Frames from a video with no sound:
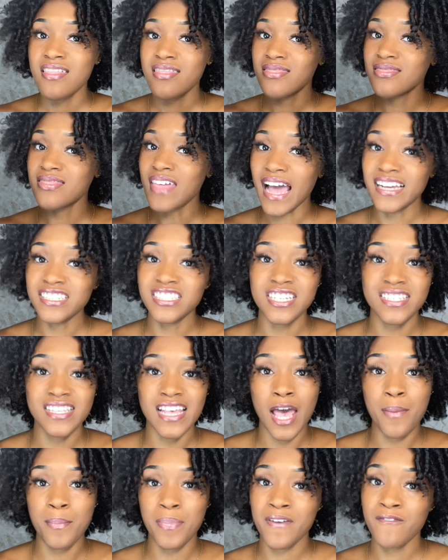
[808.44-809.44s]
that's just an
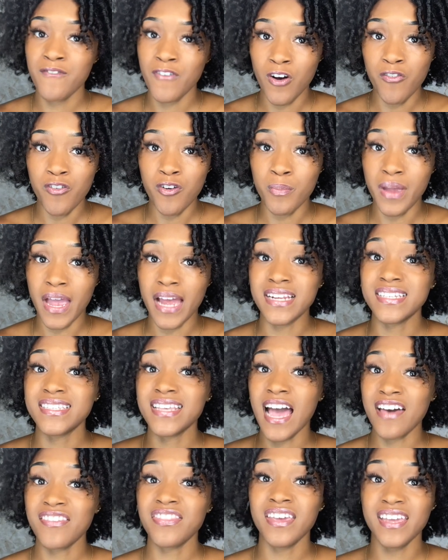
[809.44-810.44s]
epic fail for me. I just
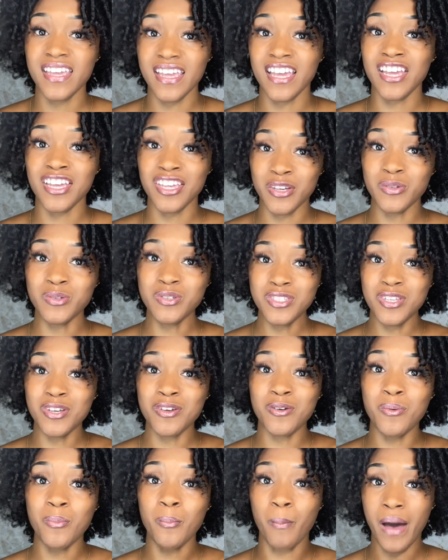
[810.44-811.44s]
have to get used
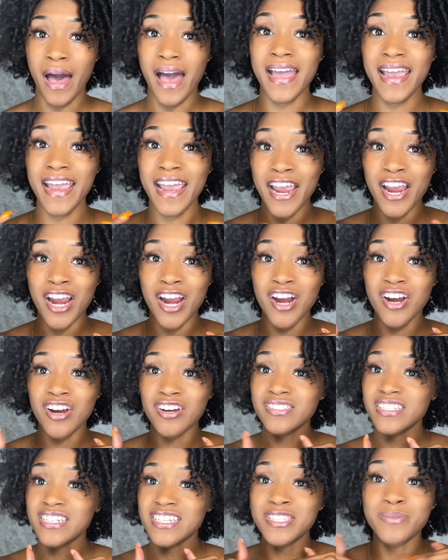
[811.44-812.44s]
to my hair
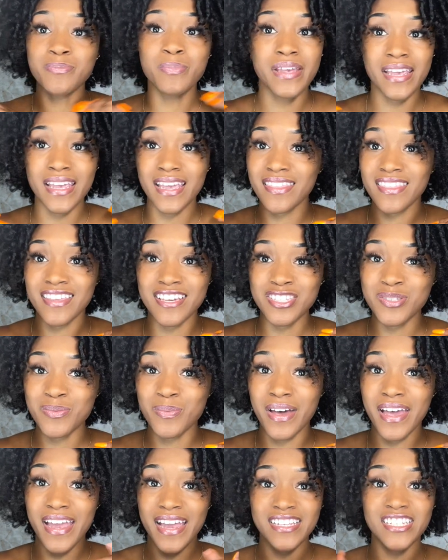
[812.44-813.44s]
just being this
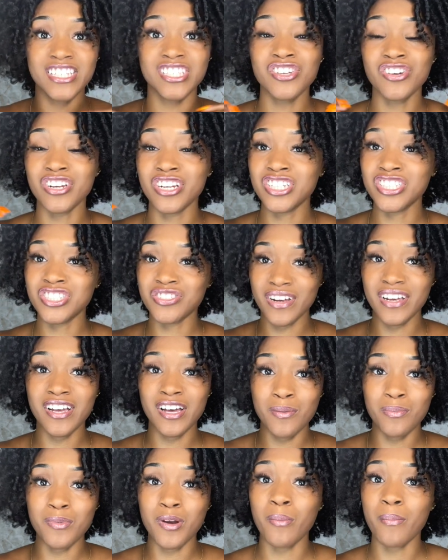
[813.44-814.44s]
way. It's just gonna shrink
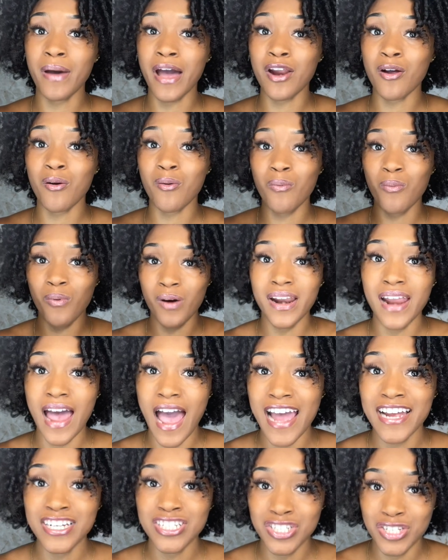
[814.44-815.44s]
up no matter what
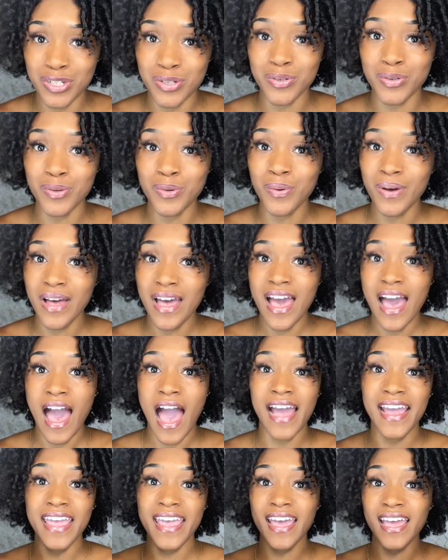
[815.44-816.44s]
I do.
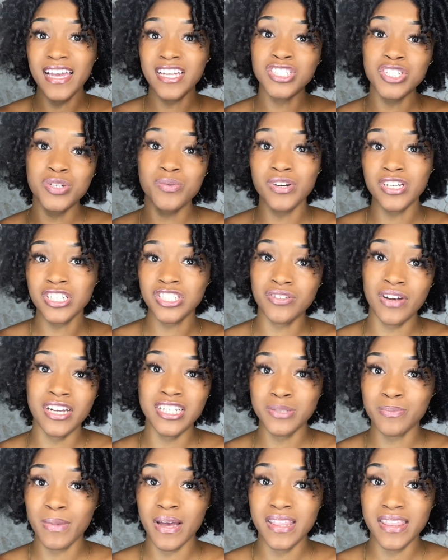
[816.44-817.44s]
I can do a stretch
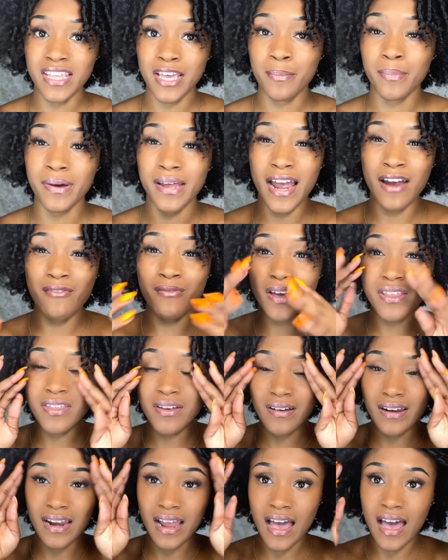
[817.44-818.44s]
method, but I'd rather
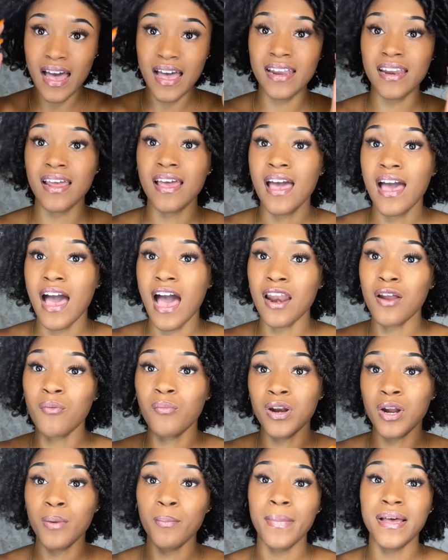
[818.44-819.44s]
not. I don't
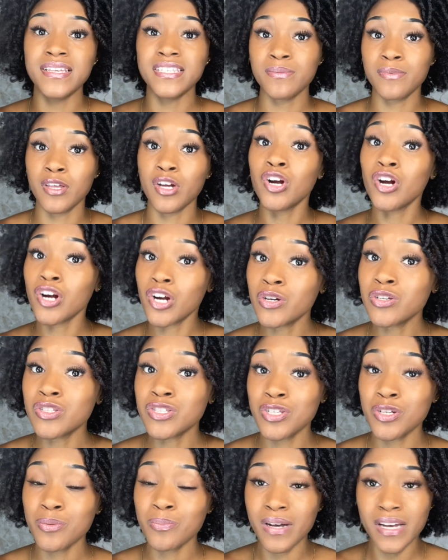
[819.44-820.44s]
want to mess up the curls
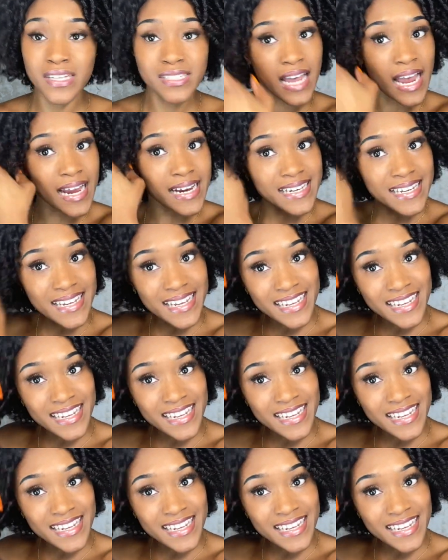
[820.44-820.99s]
too much. I